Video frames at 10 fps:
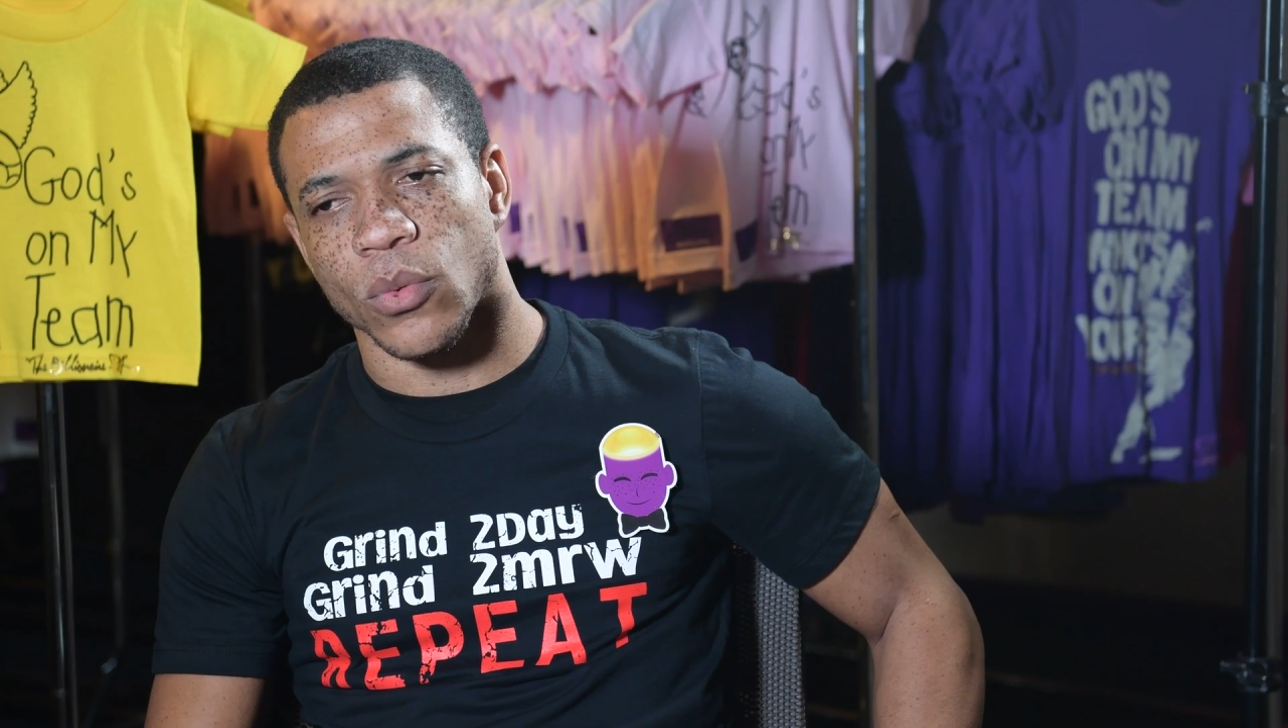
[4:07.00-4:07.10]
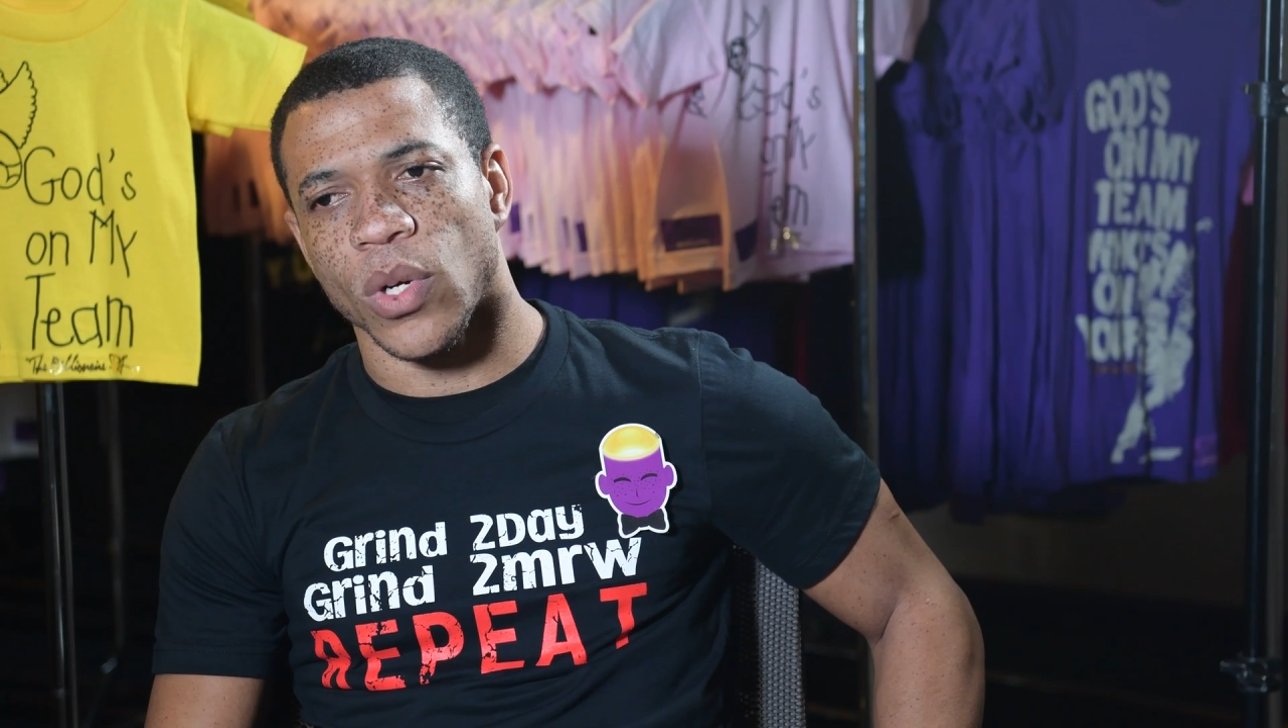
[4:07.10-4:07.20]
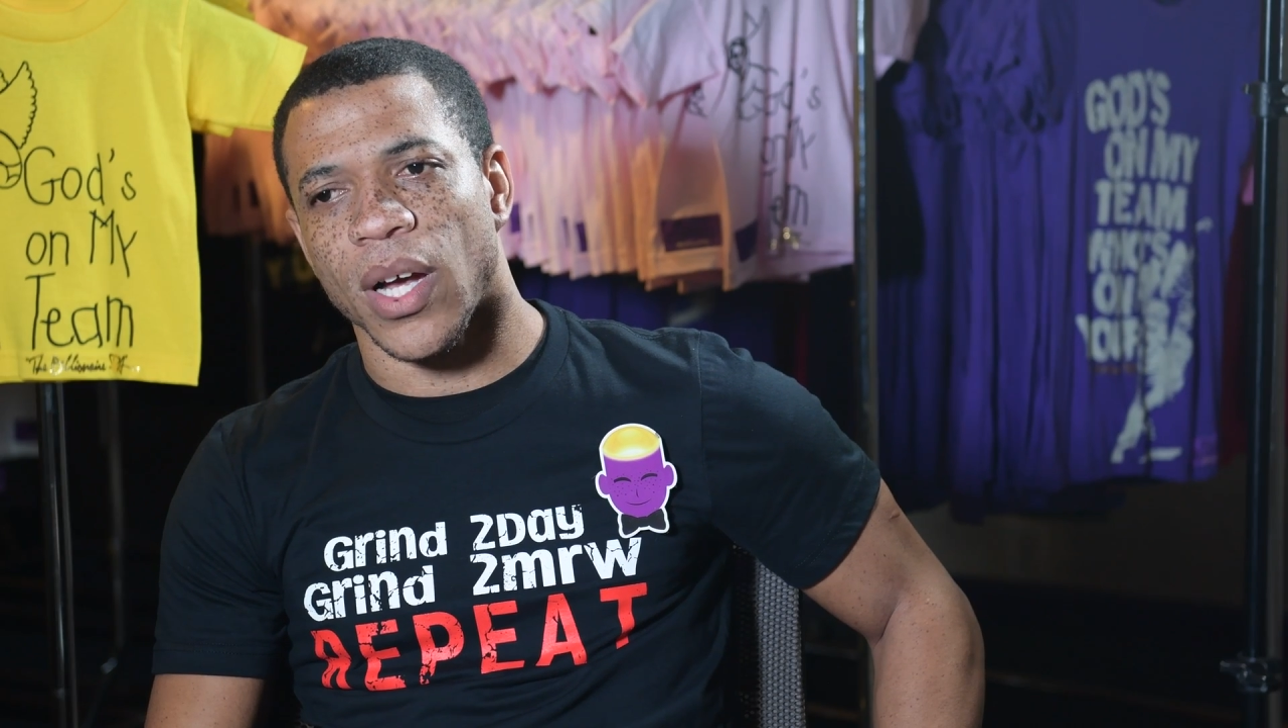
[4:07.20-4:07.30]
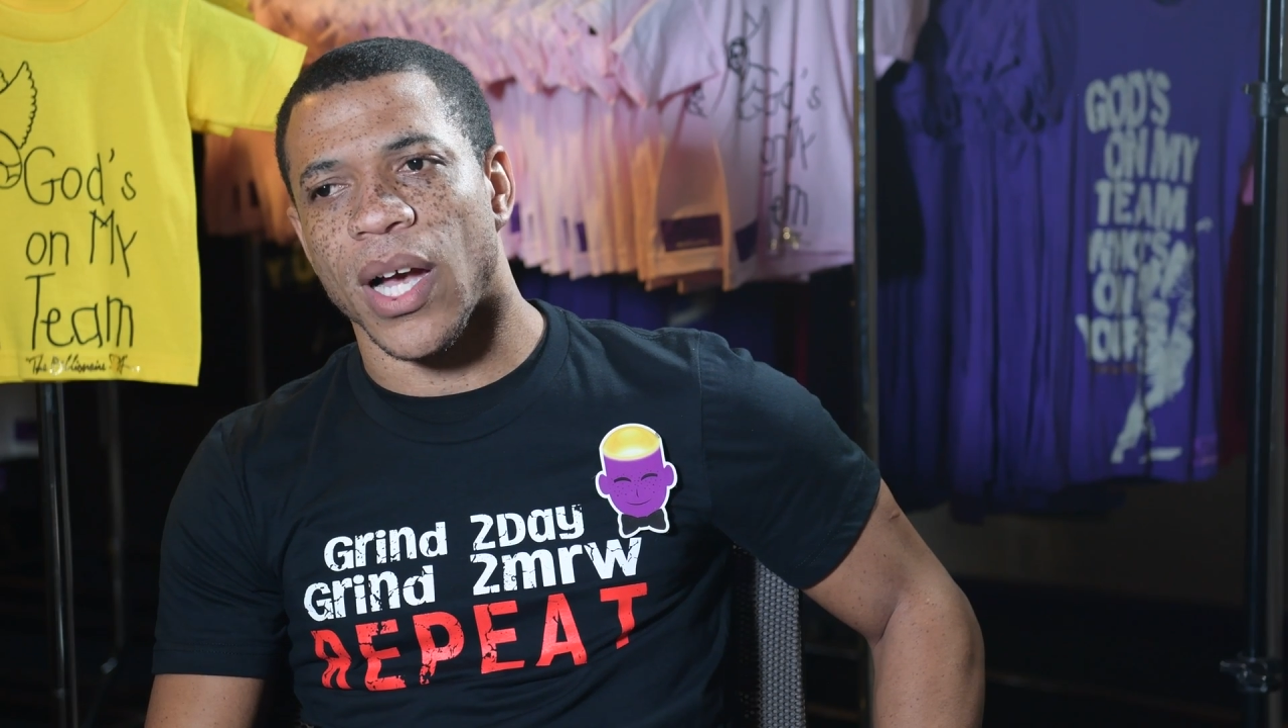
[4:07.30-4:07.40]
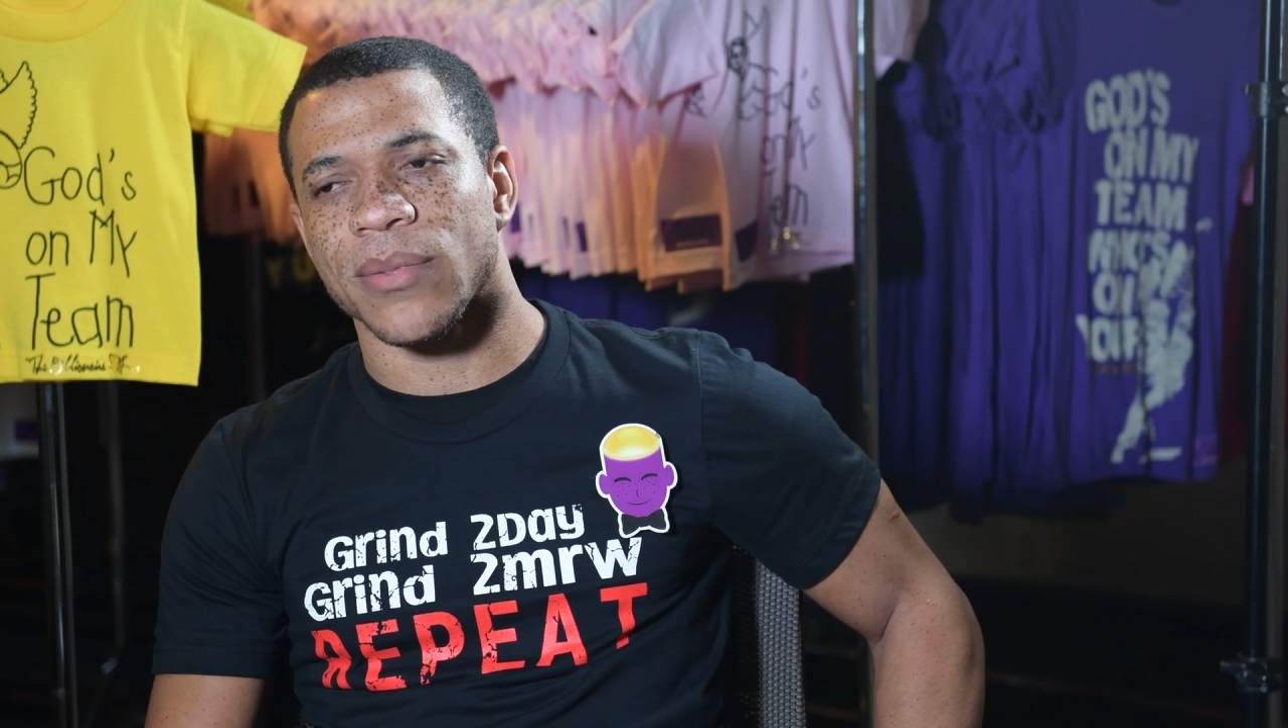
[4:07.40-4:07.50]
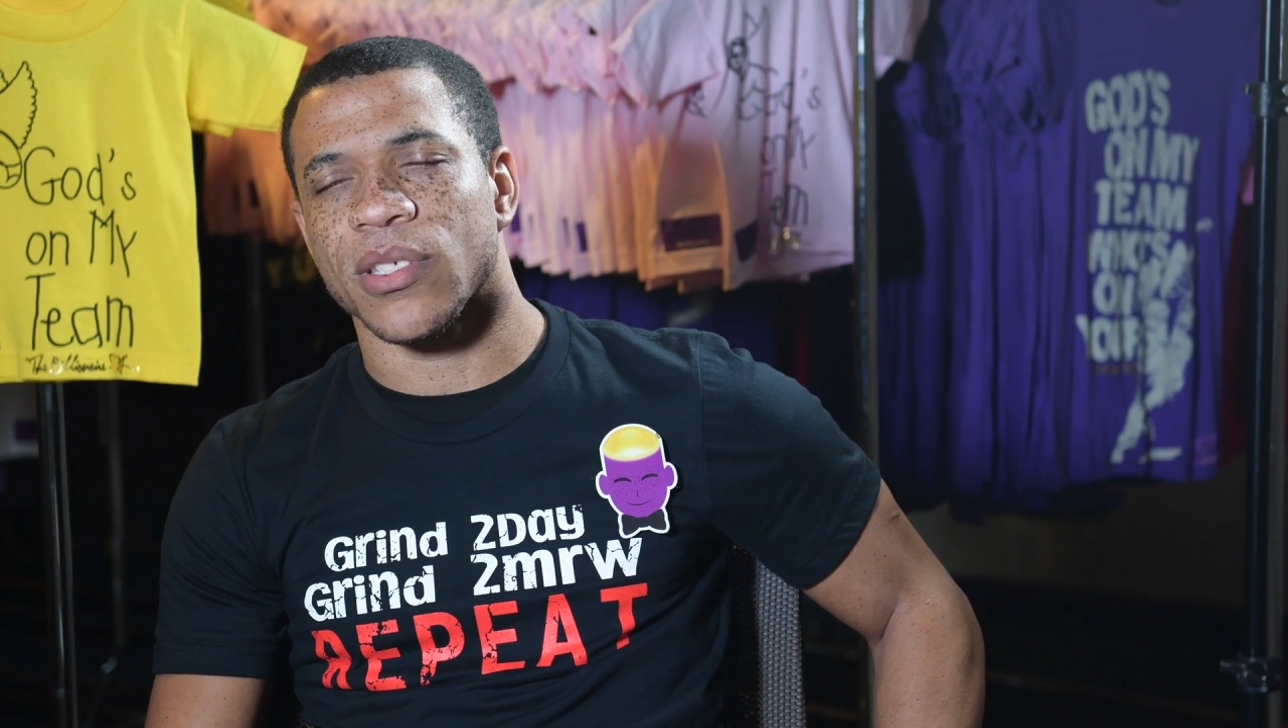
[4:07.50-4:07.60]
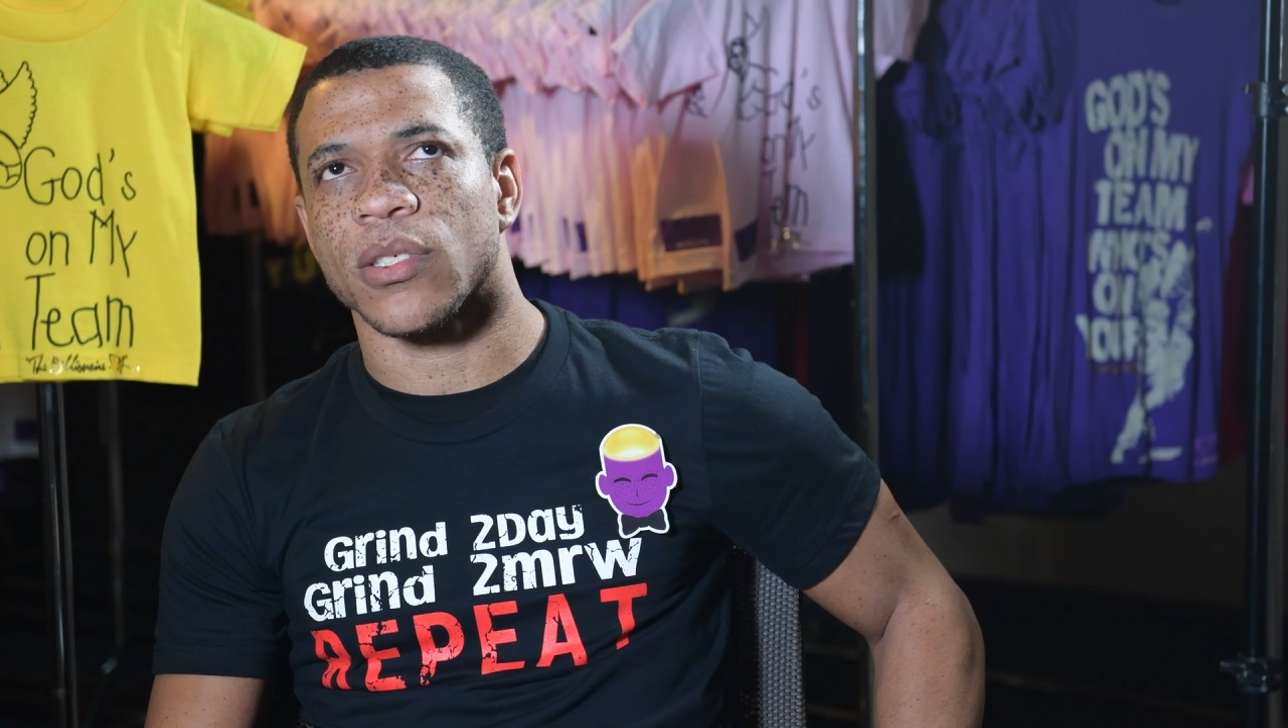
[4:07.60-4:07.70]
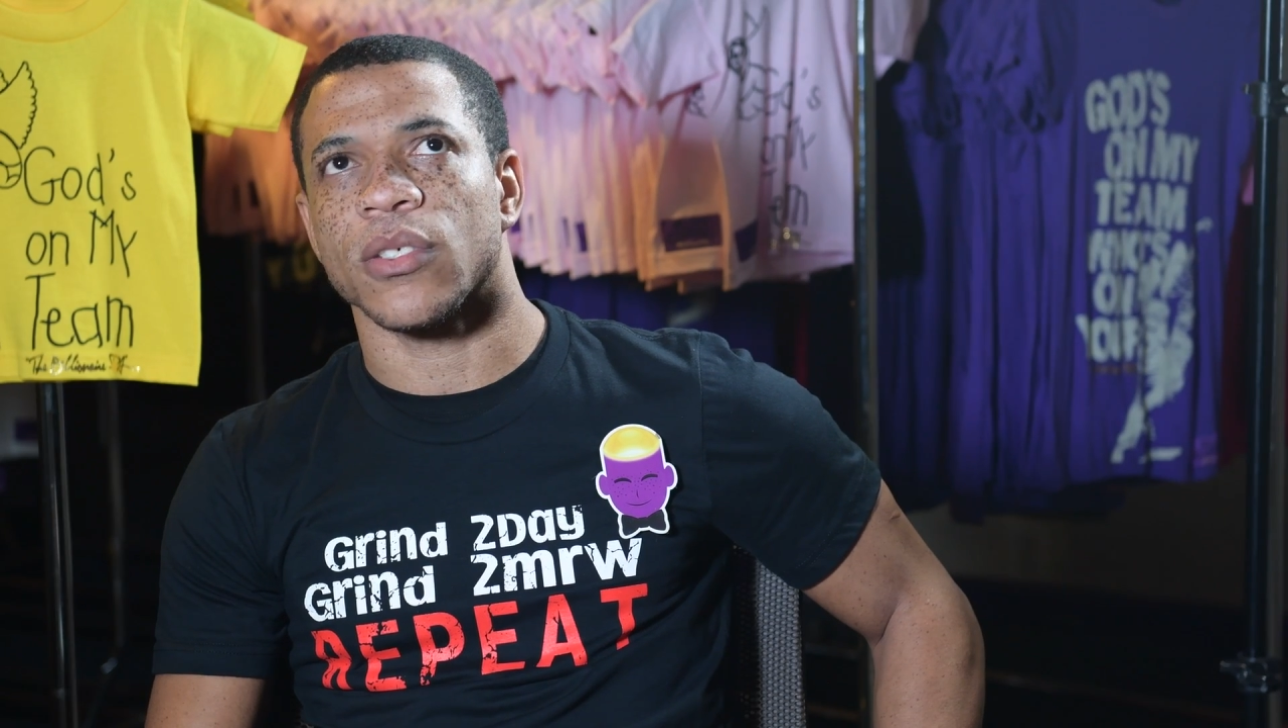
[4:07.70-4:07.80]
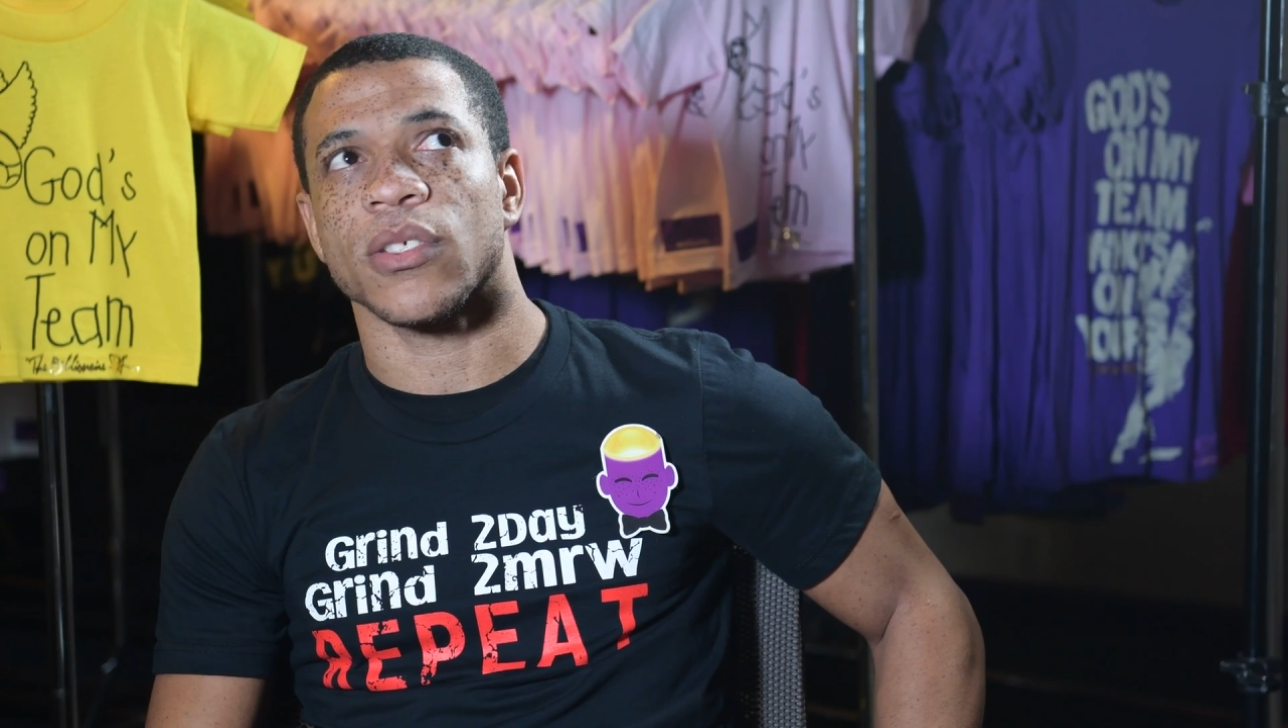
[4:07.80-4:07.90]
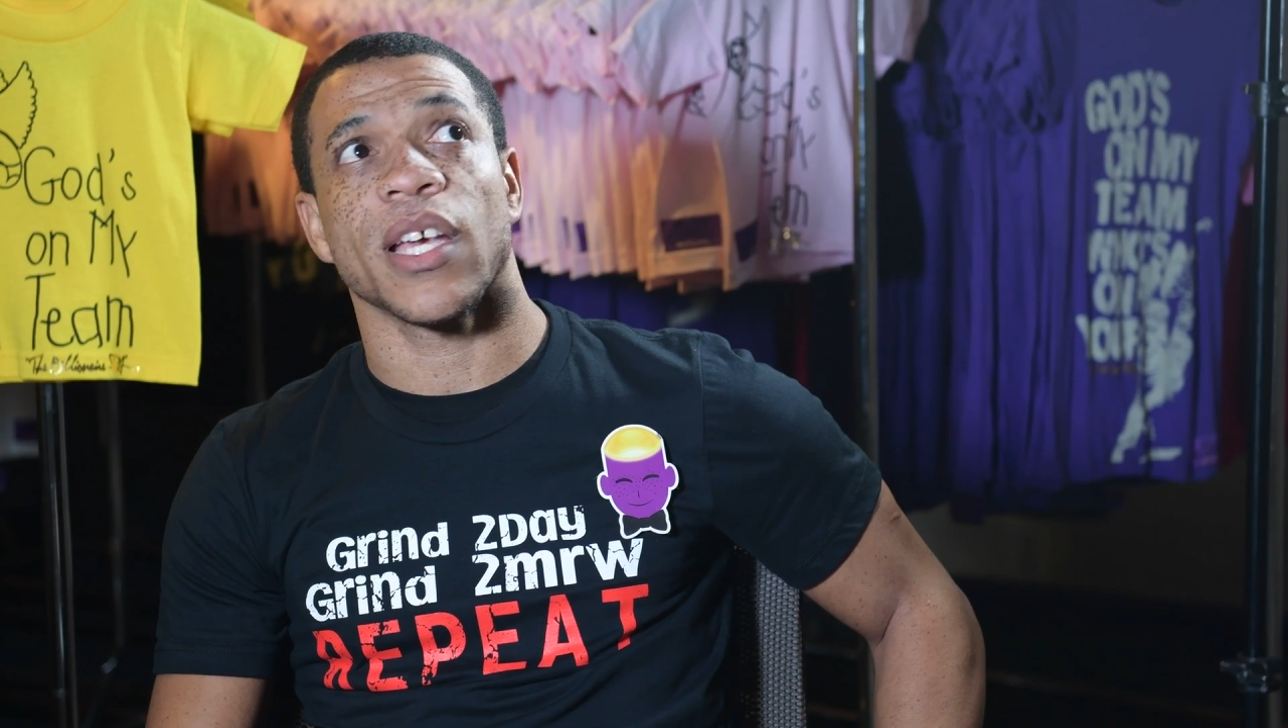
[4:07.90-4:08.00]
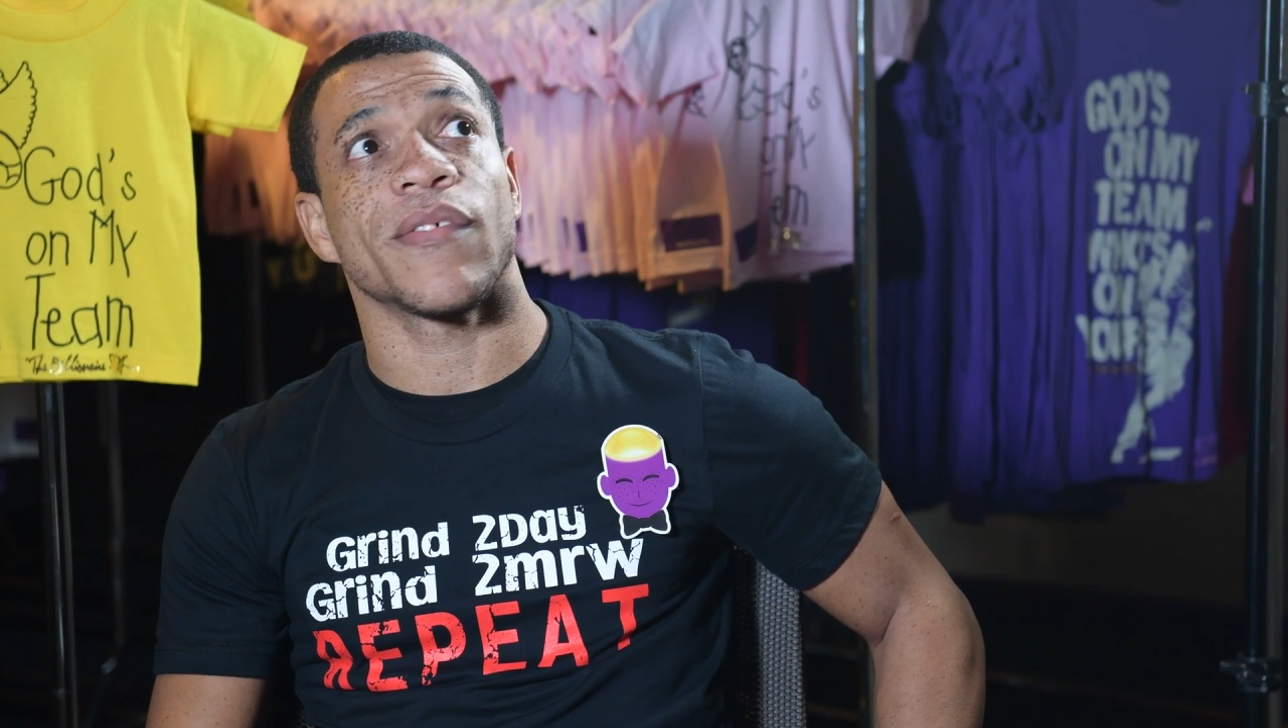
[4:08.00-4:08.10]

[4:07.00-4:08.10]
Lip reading: What obstacles